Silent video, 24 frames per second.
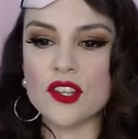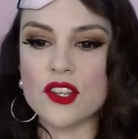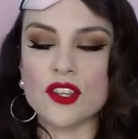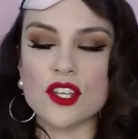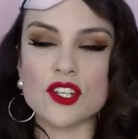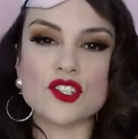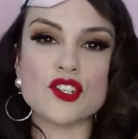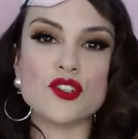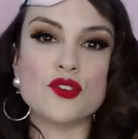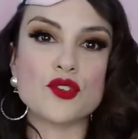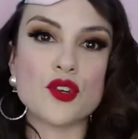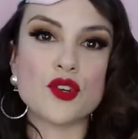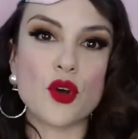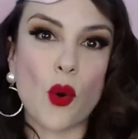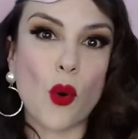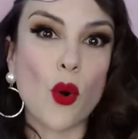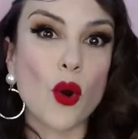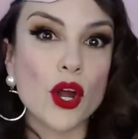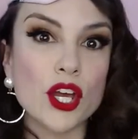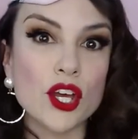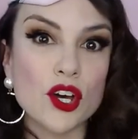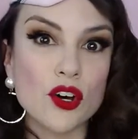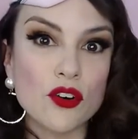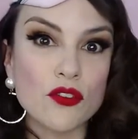the
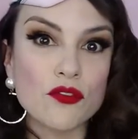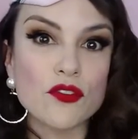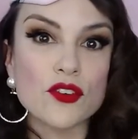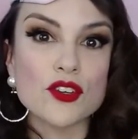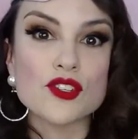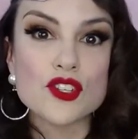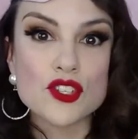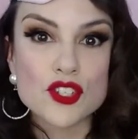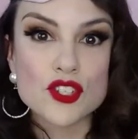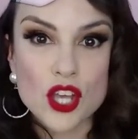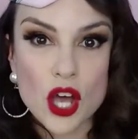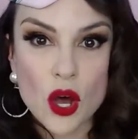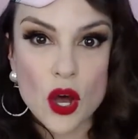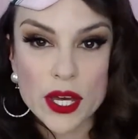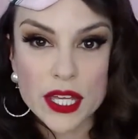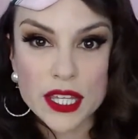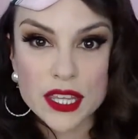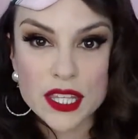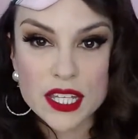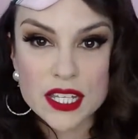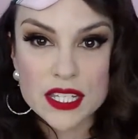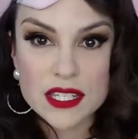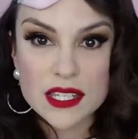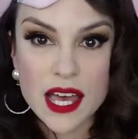tutorial for
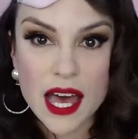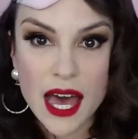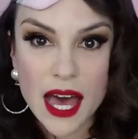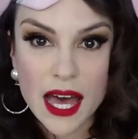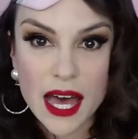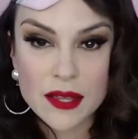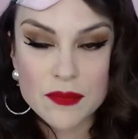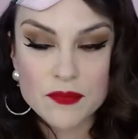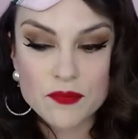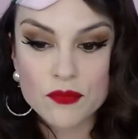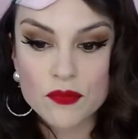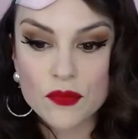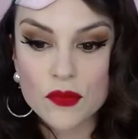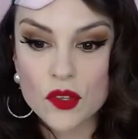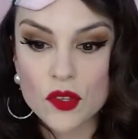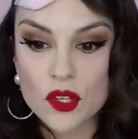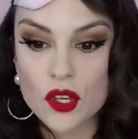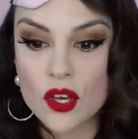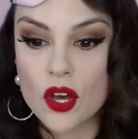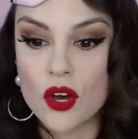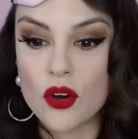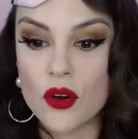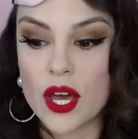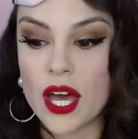sewing this hat,
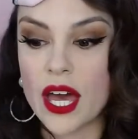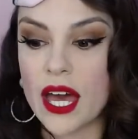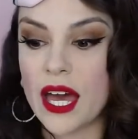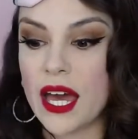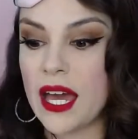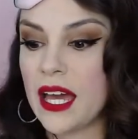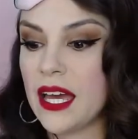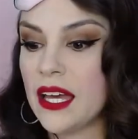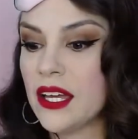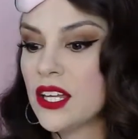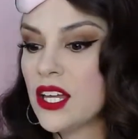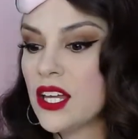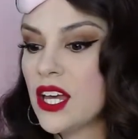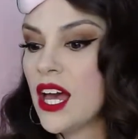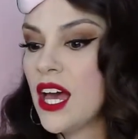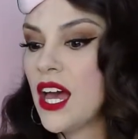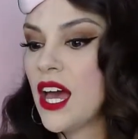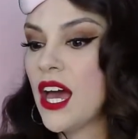okay?